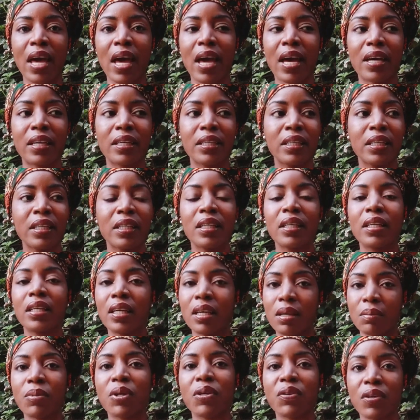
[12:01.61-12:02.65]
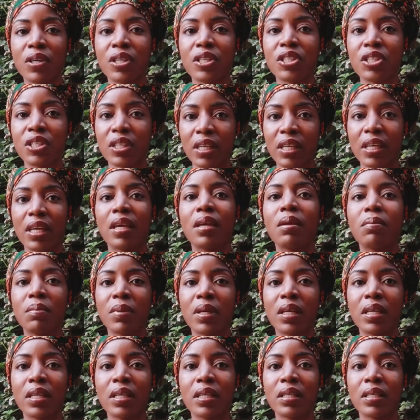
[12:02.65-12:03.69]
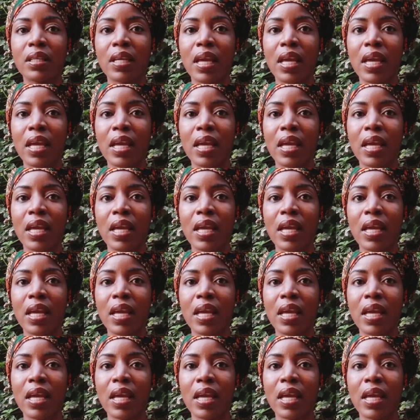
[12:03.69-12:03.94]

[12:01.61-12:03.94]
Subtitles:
that immigration came in